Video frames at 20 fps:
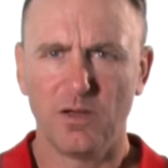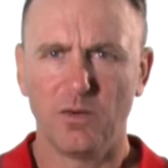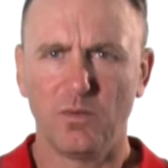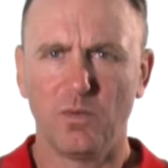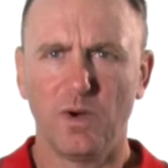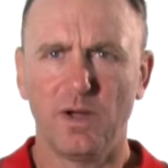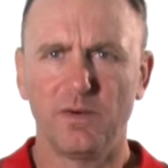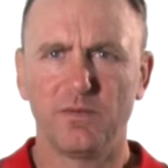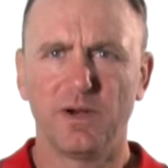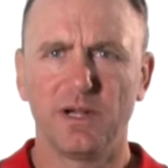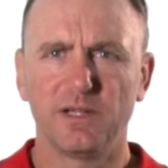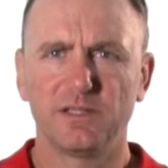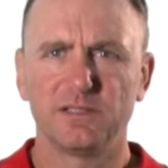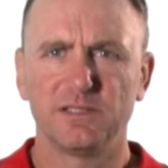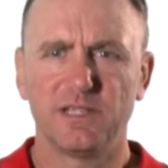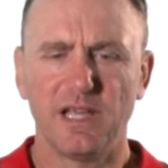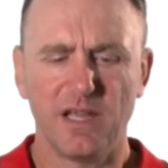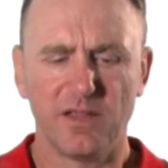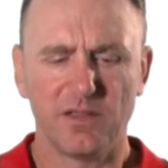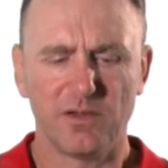One runs
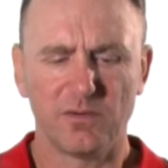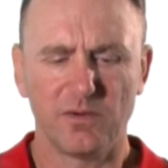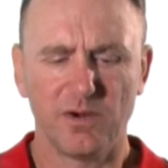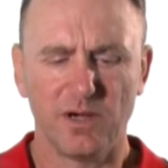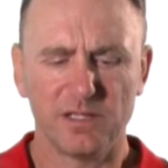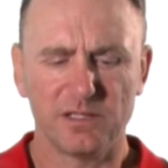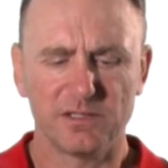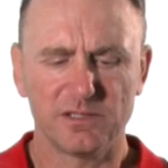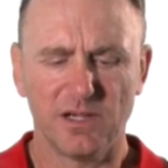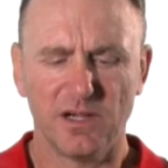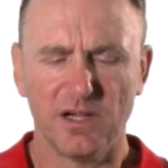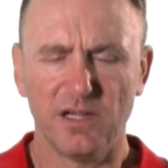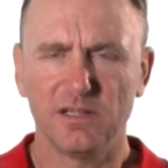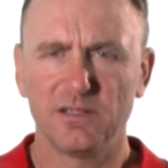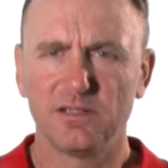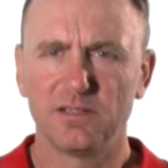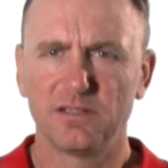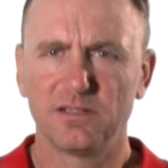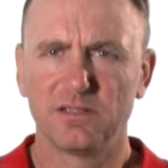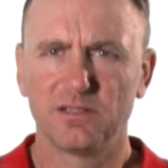down the right side,
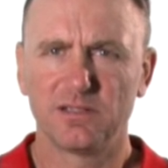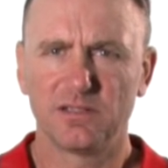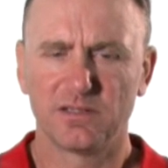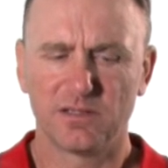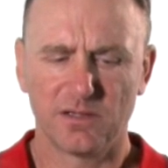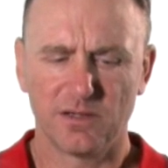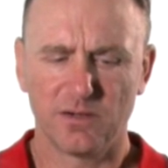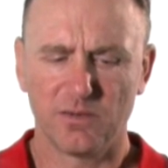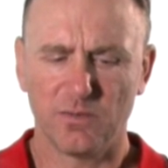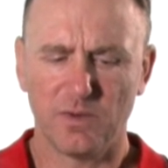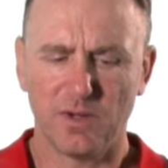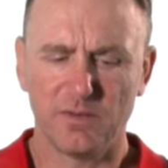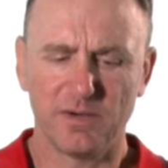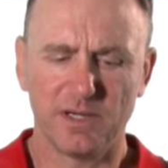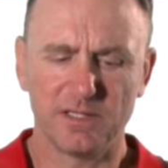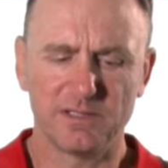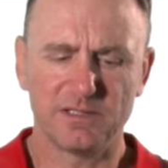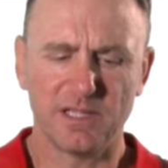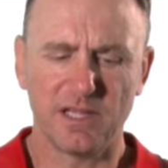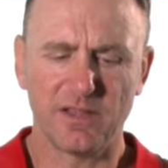one
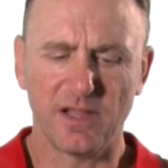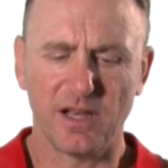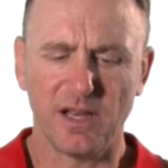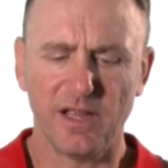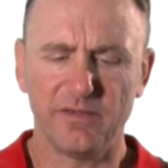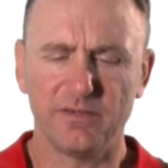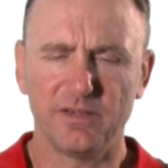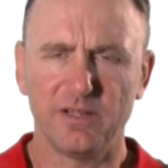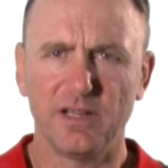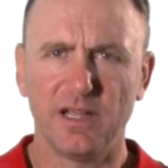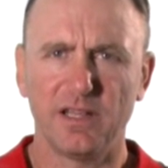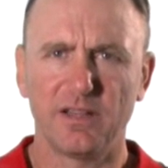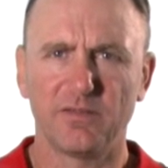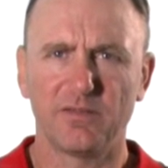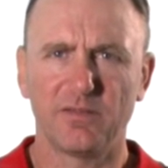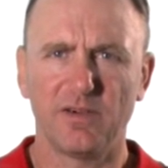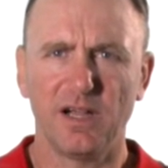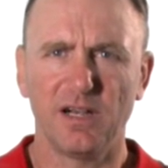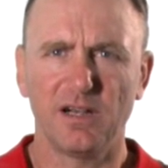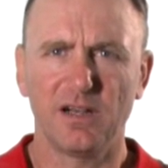runs down the left and down the
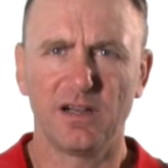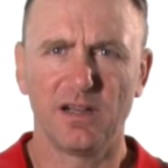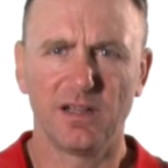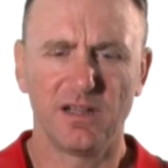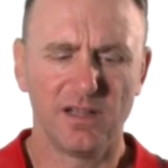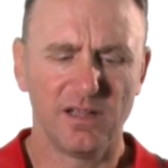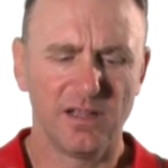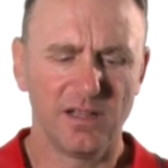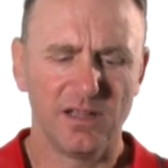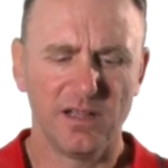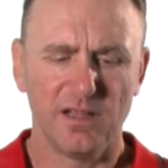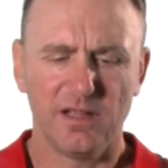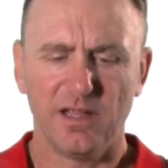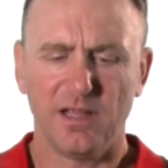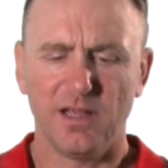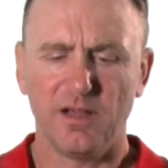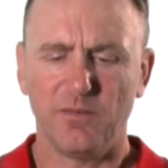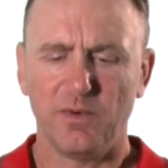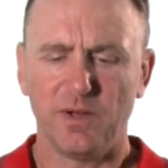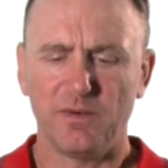front,
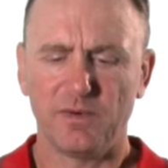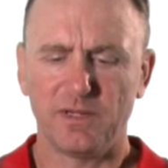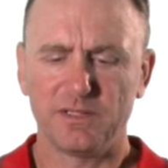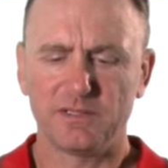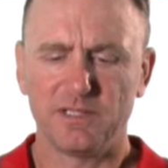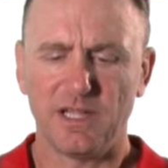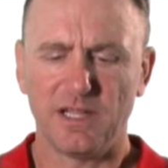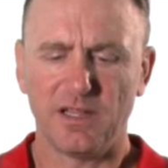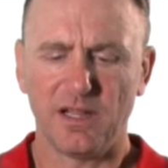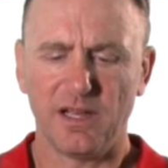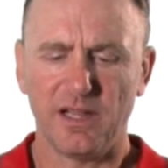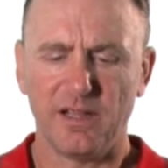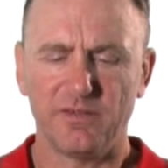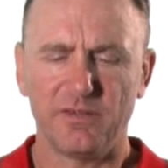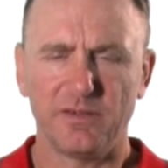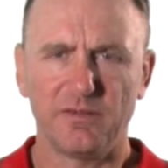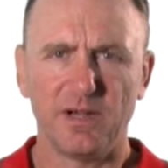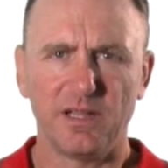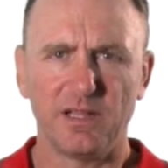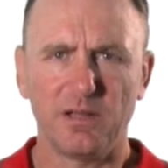and one runs down the
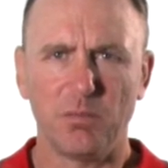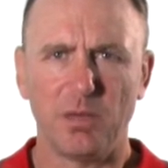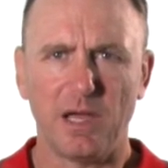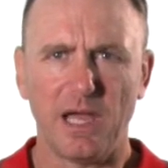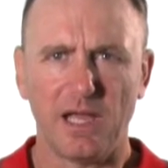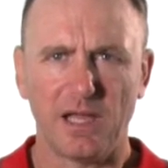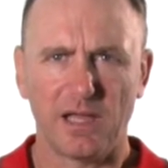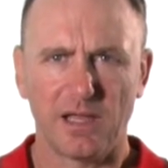left around the back.